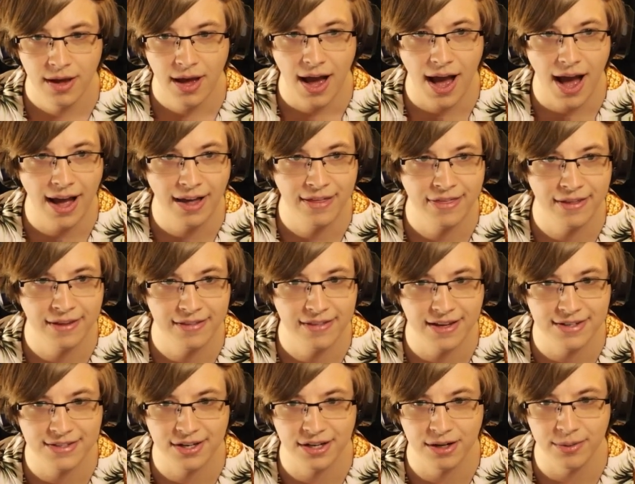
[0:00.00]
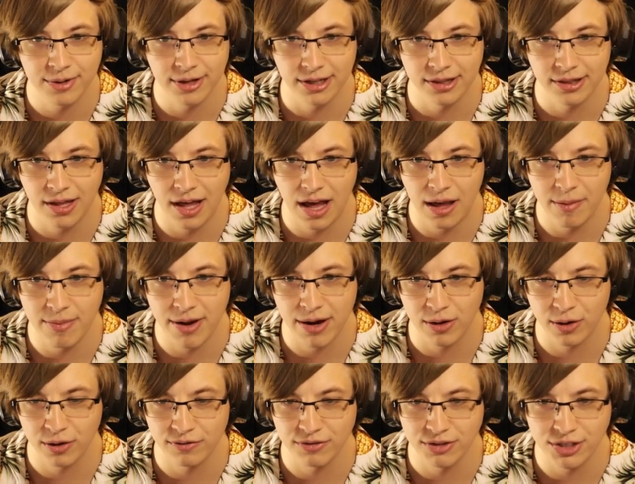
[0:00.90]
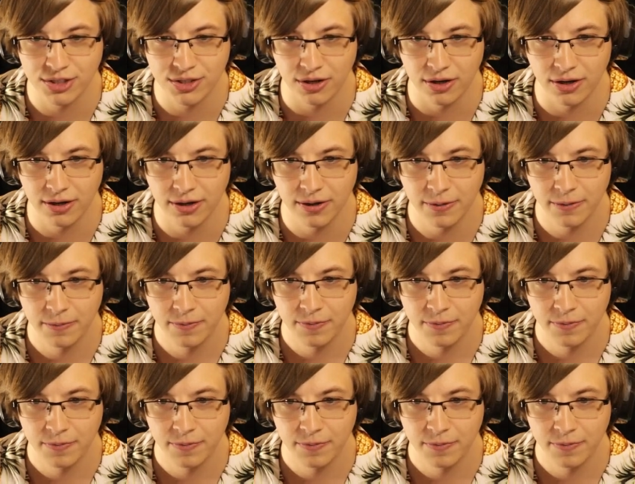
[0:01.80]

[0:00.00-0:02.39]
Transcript: I think that's going to be a lot better of a start.